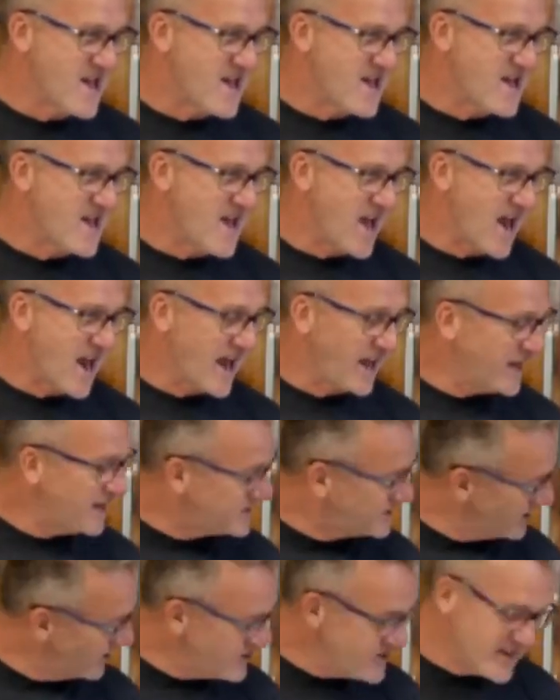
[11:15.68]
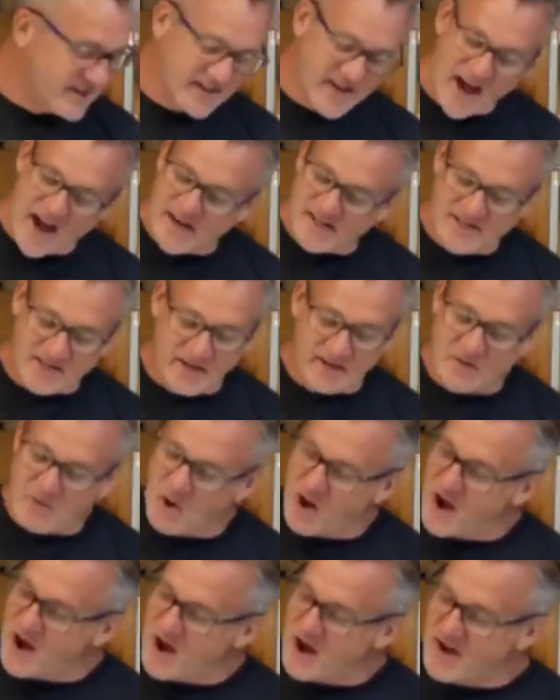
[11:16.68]
And I got to tell you guys, like,
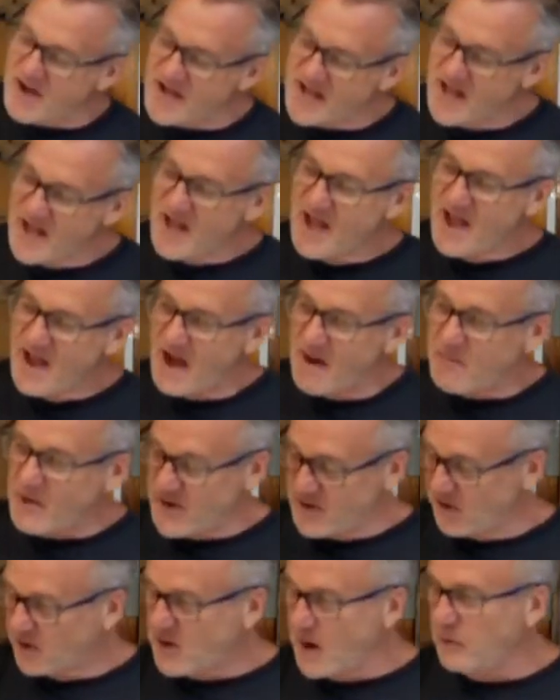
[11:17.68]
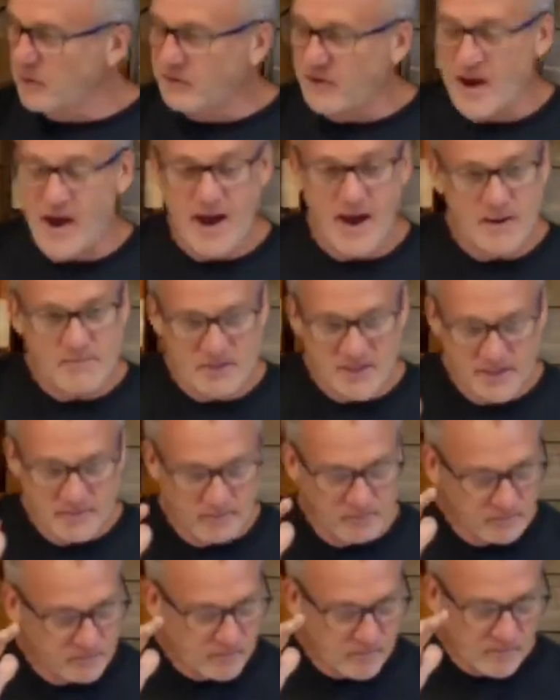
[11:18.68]
I've been here a couple times.
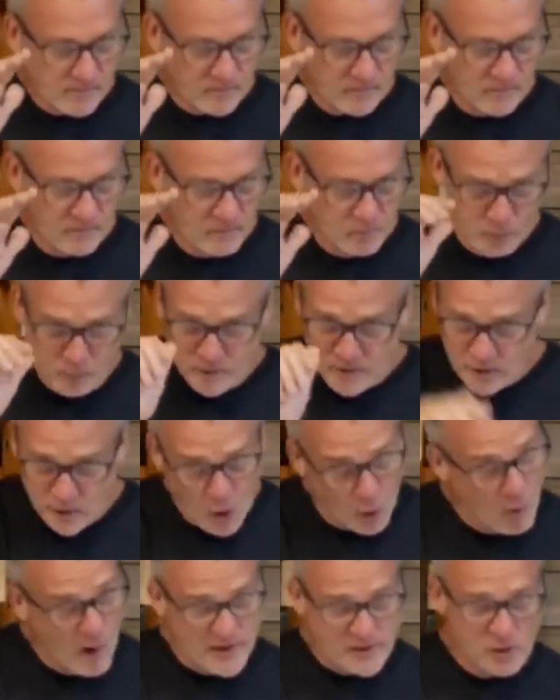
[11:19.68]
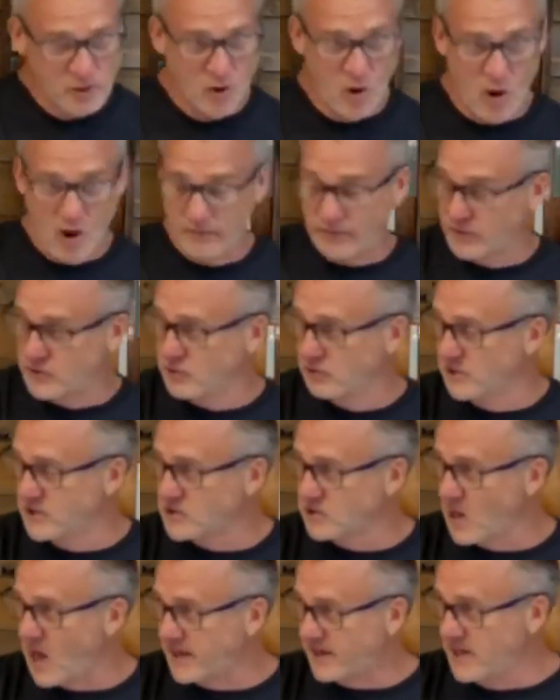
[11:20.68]
Go way too long for Julie's
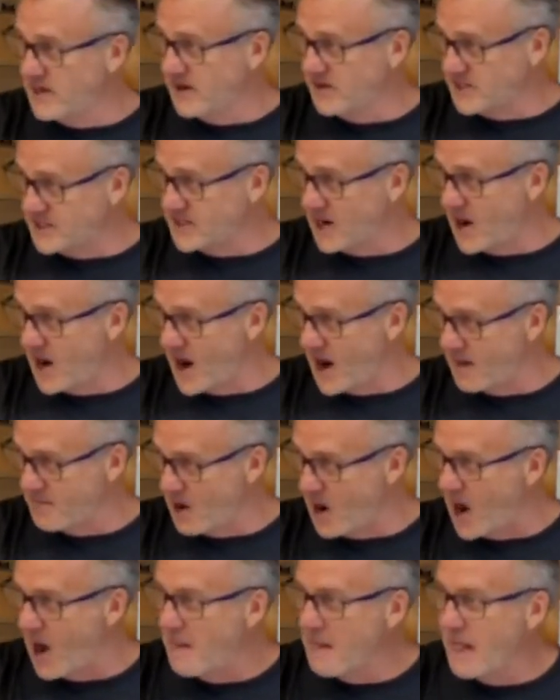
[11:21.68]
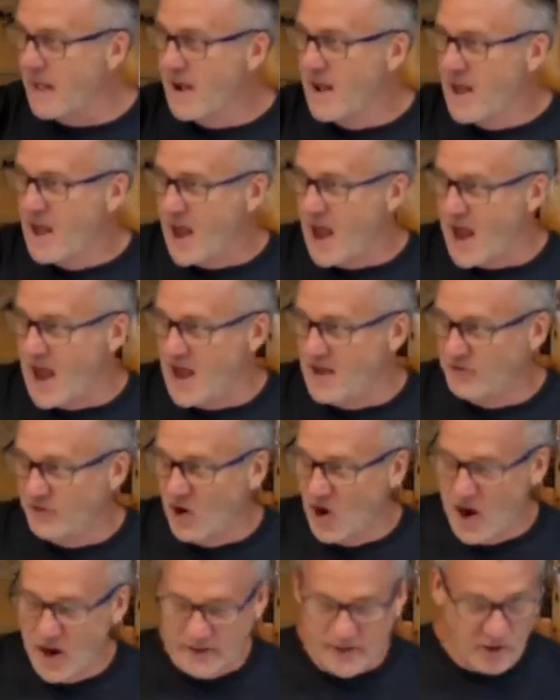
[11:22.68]
liking anytime.
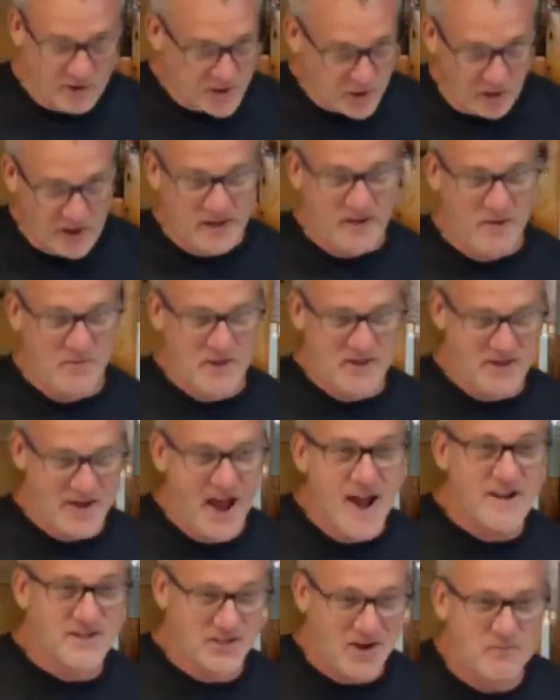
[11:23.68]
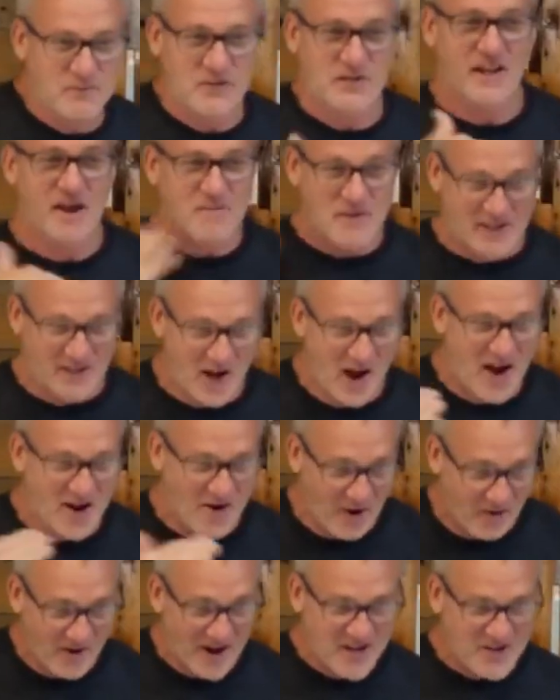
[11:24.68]
Kara's already given me the heads up. She gave me the cut
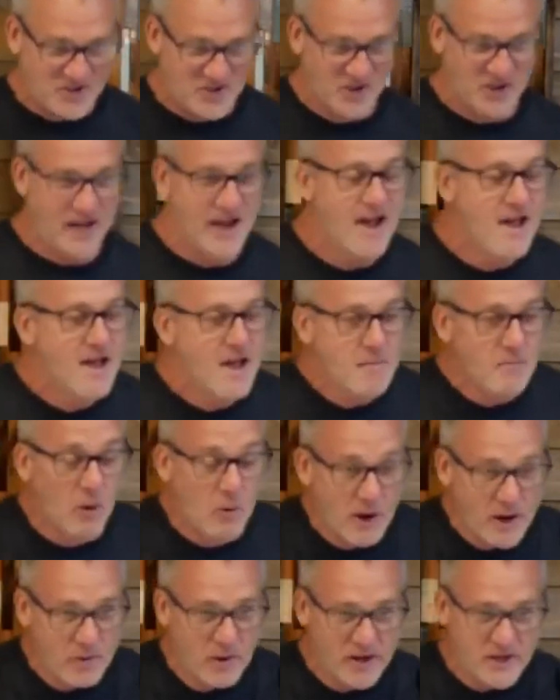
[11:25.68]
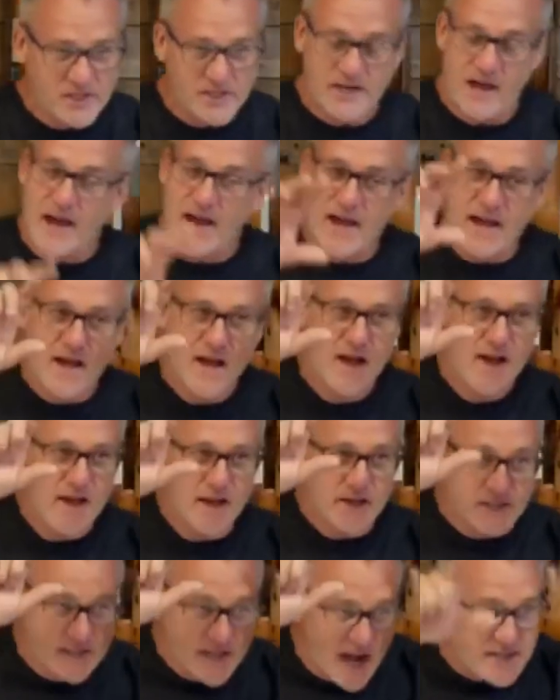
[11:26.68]
already, Julie. But what I want to say
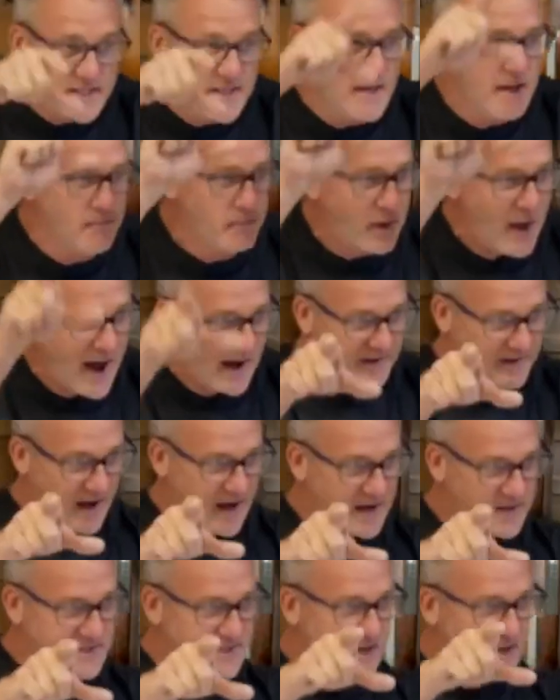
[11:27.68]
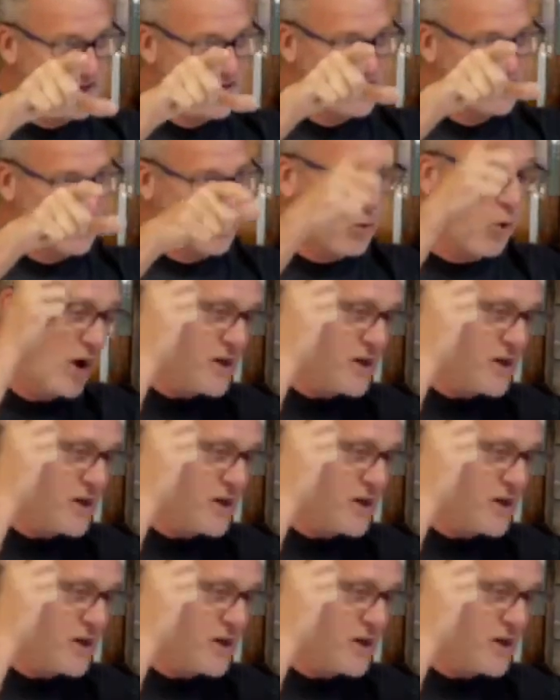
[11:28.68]
is that's the impact, guys. Like, what you